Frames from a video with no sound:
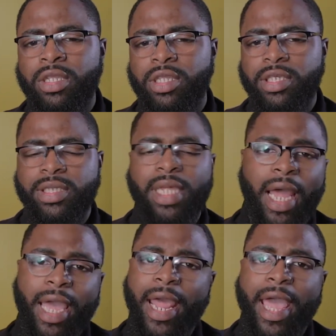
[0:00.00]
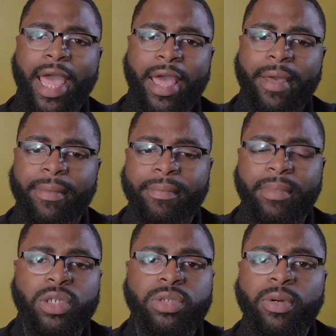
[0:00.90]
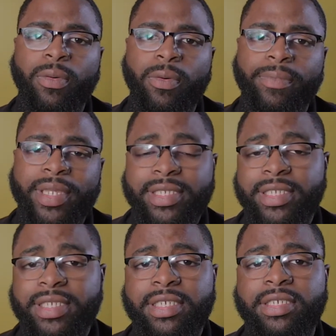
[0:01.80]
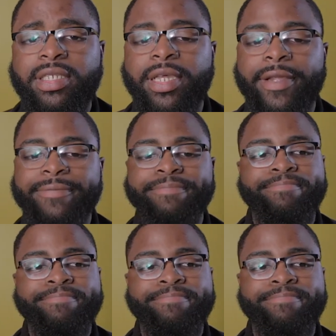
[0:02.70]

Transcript: This client had multiple businesses, and